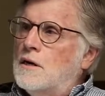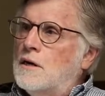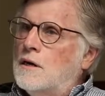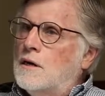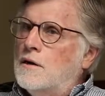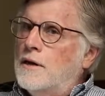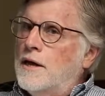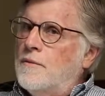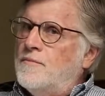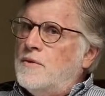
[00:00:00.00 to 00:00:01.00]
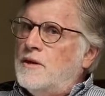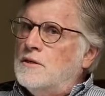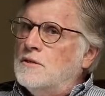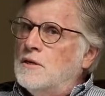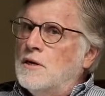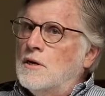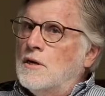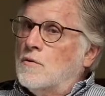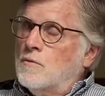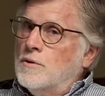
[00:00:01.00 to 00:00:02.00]
And I've been
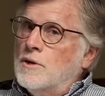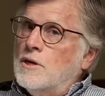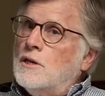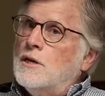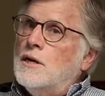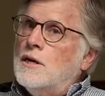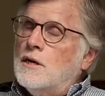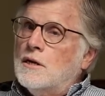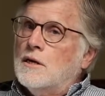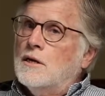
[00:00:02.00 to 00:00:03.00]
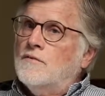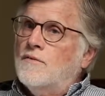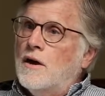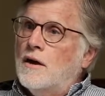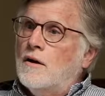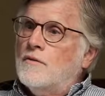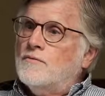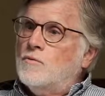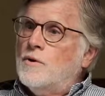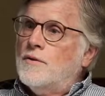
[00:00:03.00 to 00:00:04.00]
really
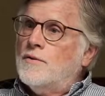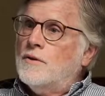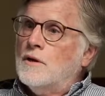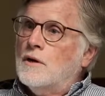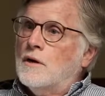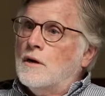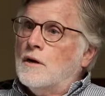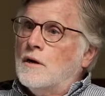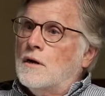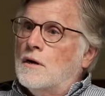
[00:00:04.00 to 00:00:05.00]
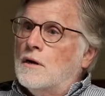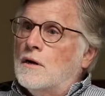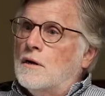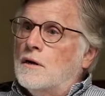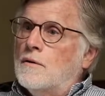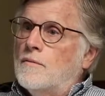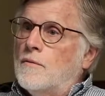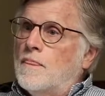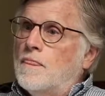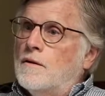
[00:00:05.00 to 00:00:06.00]
involved with
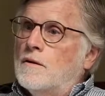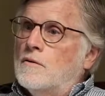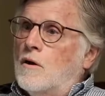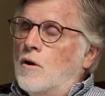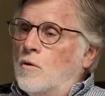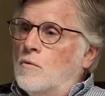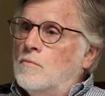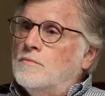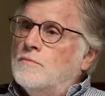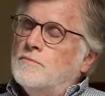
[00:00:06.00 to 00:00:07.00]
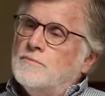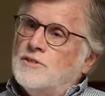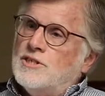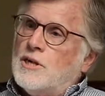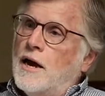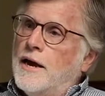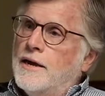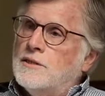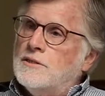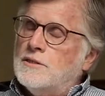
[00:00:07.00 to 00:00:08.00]
home
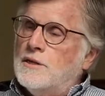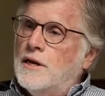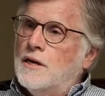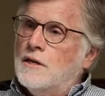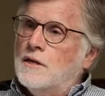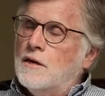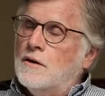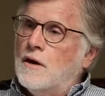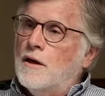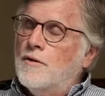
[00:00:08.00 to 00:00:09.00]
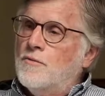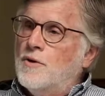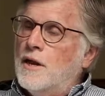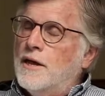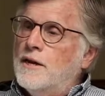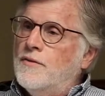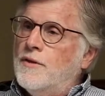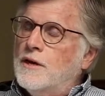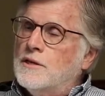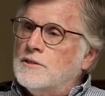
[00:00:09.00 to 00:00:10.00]
designs and other related
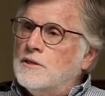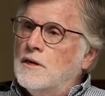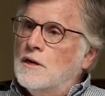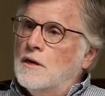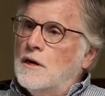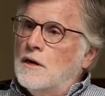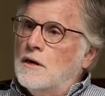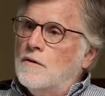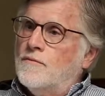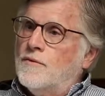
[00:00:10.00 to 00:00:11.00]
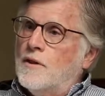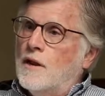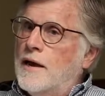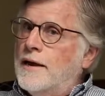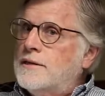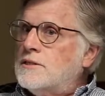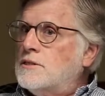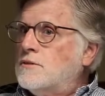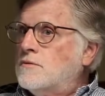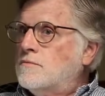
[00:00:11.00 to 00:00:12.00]
things for the
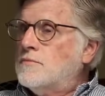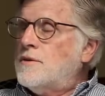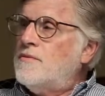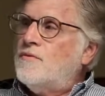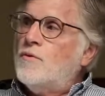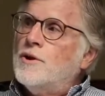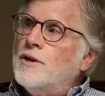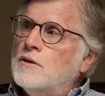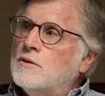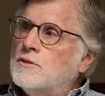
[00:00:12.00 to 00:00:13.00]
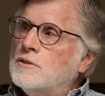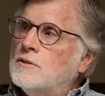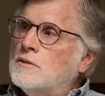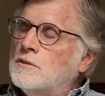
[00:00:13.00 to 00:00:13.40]
last maybe 40 years.